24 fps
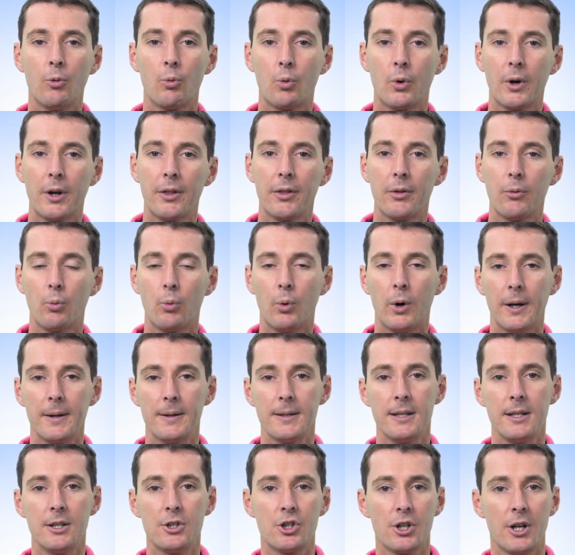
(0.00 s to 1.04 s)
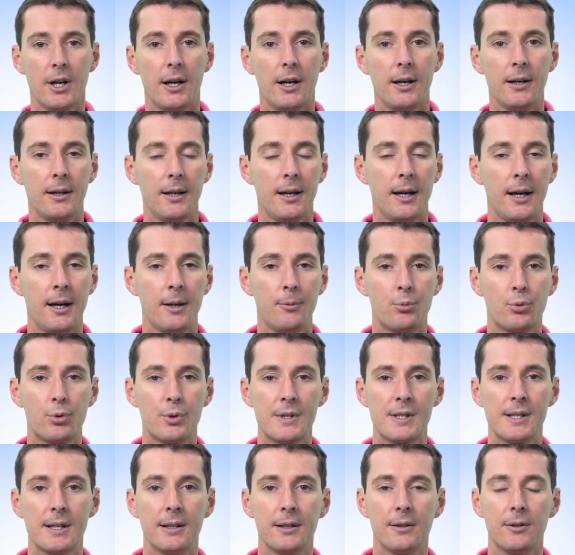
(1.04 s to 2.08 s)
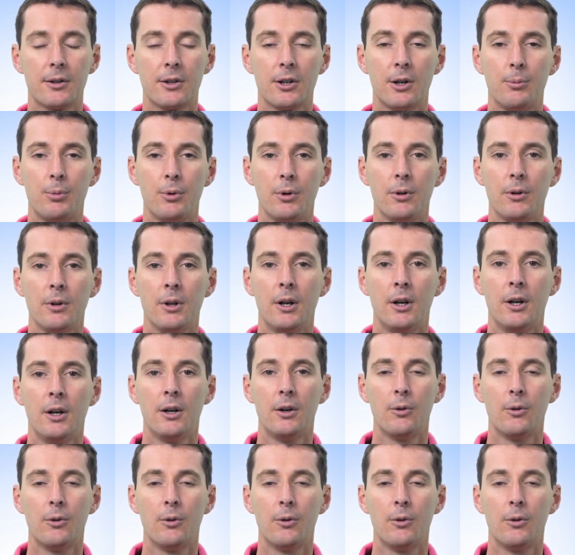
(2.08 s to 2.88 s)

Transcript: with what DJI had presented a couple